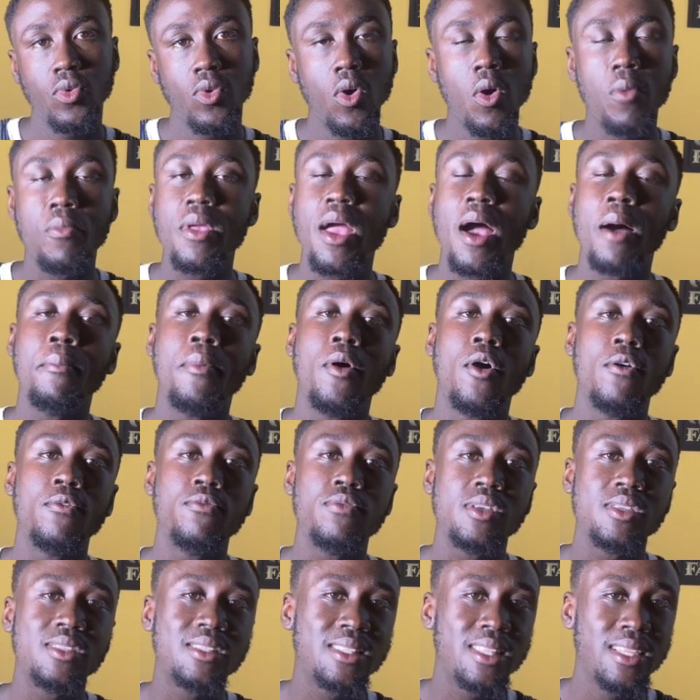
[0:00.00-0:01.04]
will be about
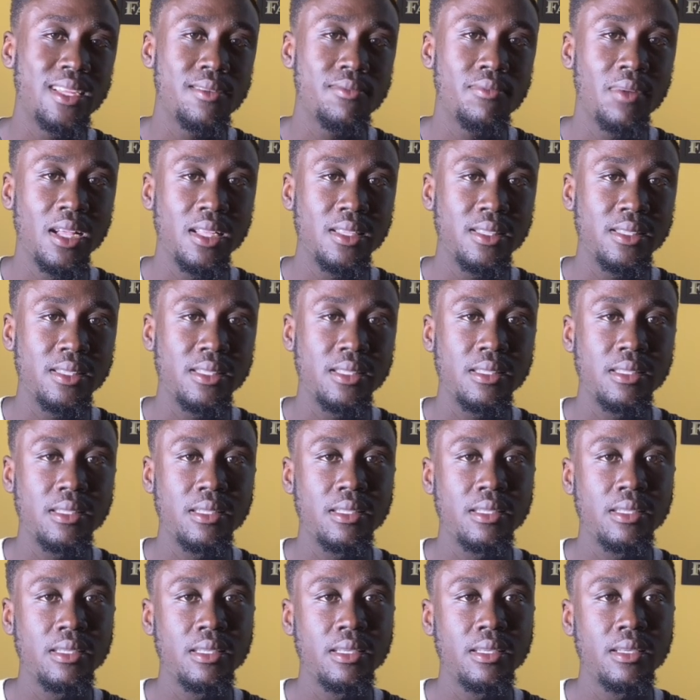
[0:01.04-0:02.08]
office 3 months.
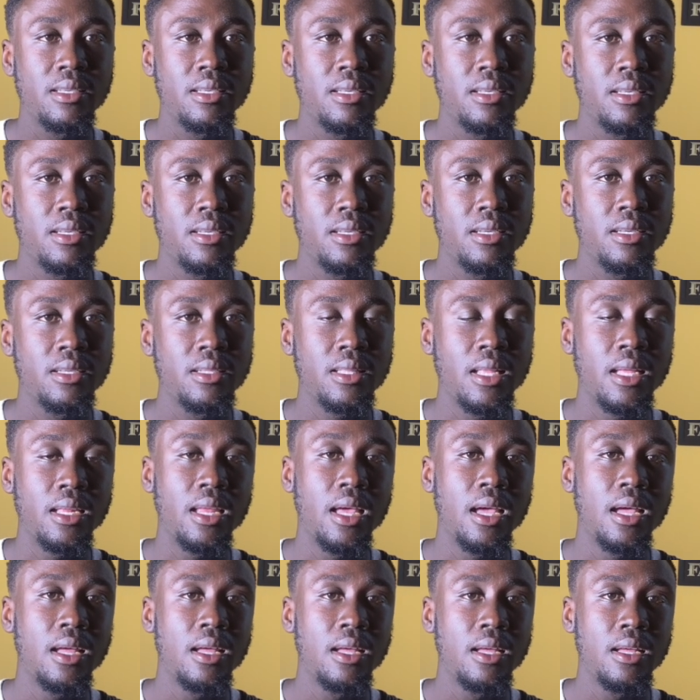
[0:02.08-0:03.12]

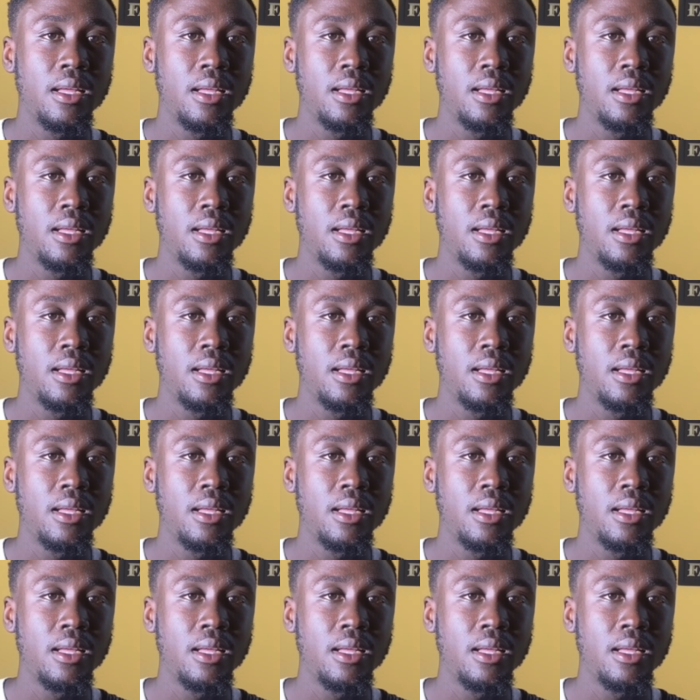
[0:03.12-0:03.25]
Nana,